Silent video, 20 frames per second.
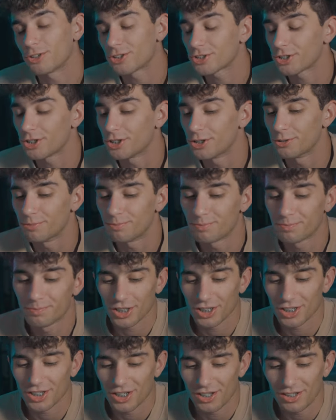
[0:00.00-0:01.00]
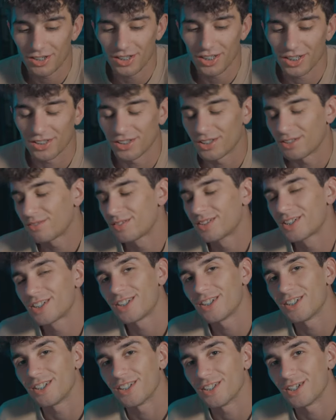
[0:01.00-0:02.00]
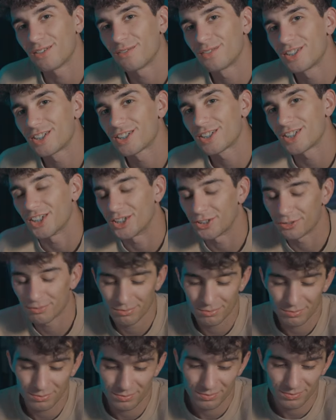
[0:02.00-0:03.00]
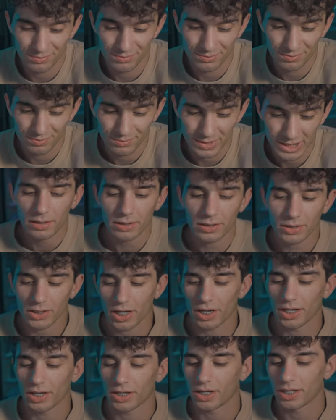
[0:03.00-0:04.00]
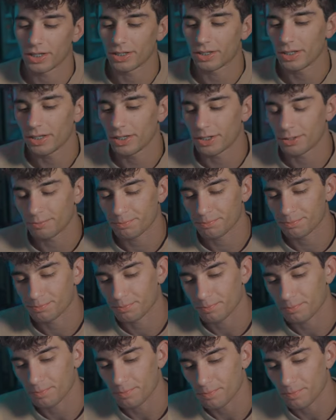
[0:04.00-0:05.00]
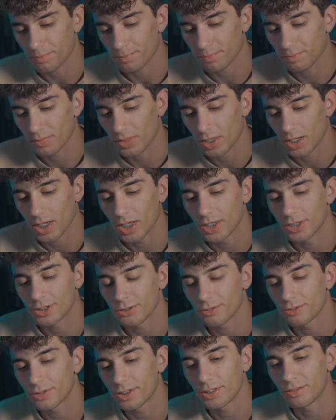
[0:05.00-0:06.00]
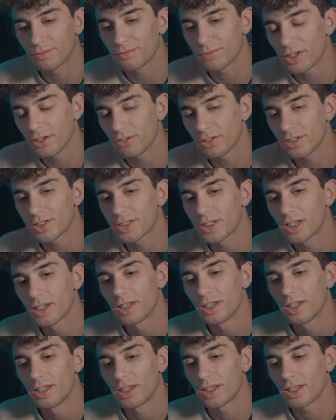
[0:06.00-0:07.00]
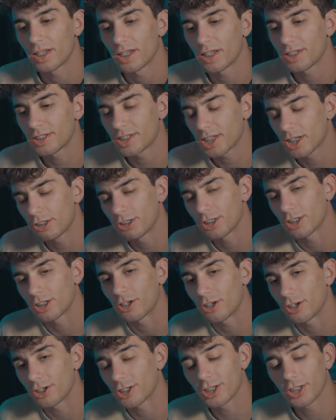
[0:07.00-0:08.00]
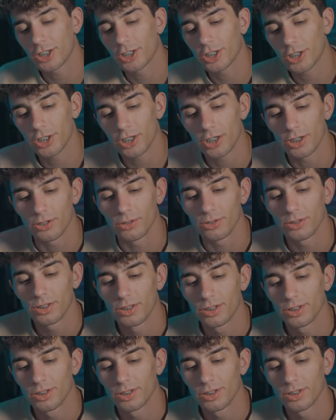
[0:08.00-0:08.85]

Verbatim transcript: So, all right, love to see it. Love to see it. Okay, and then, and so then Varys and Tyrion are gonna go.